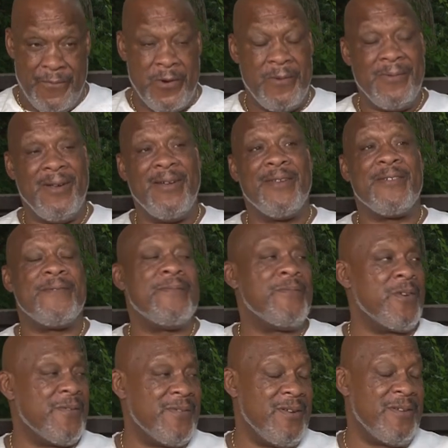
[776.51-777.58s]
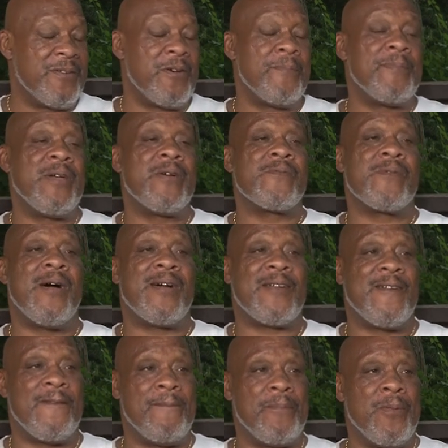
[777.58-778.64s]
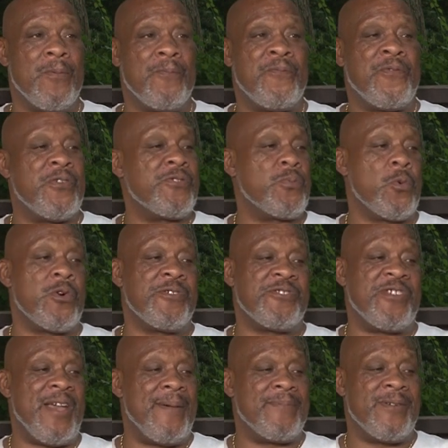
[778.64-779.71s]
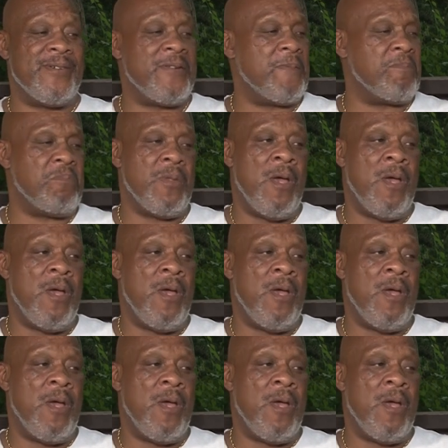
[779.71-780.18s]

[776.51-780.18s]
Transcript: Very little on me and Rocket. First world champion.